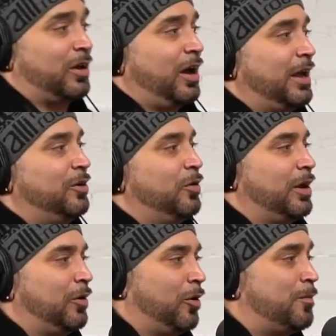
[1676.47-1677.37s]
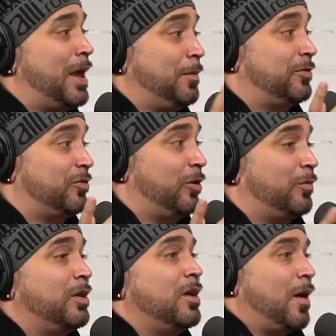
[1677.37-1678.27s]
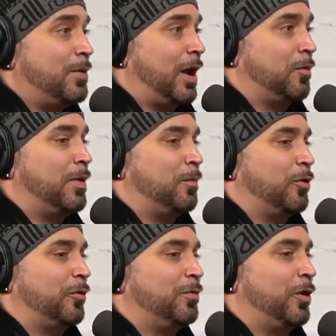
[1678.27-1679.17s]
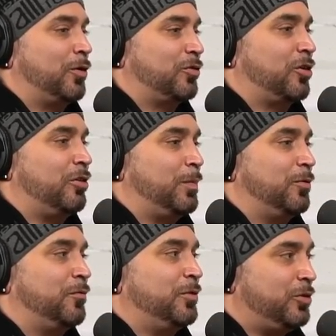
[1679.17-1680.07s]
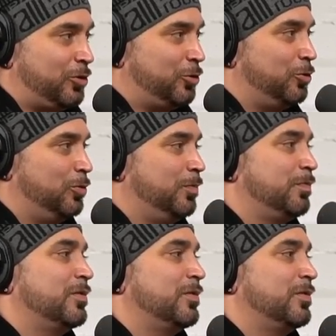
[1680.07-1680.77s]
a High Note era, maybe so. But I remember there's a clip of you,